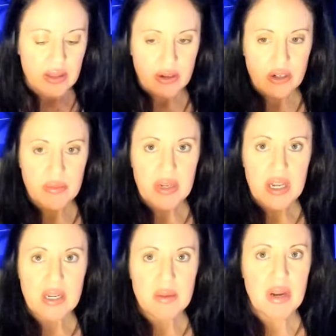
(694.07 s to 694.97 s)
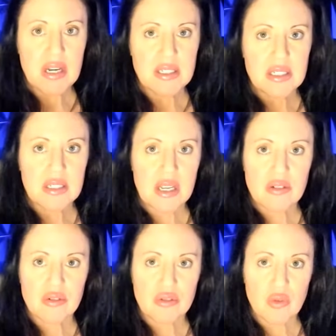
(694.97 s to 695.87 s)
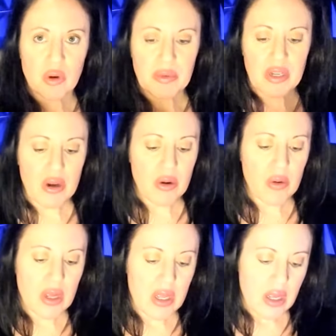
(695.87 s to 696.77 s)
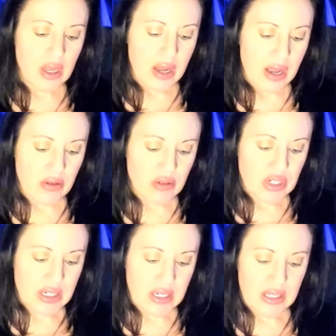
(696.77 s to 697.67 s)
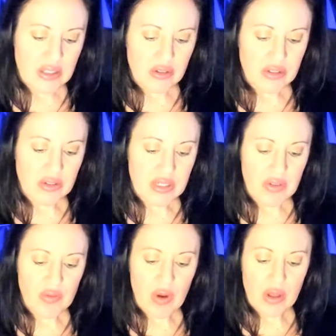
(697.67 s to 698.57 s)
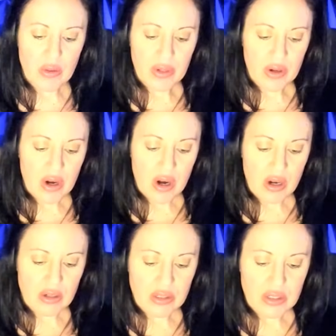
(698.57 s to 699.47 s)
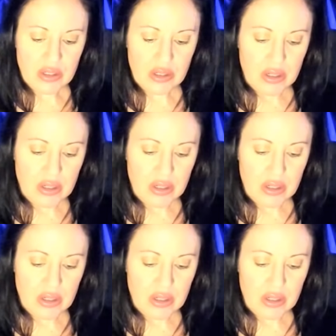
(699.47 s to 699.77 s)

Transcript: There could be any Pisces, Cancer, Scorpio energy. It's also saying follow your heart,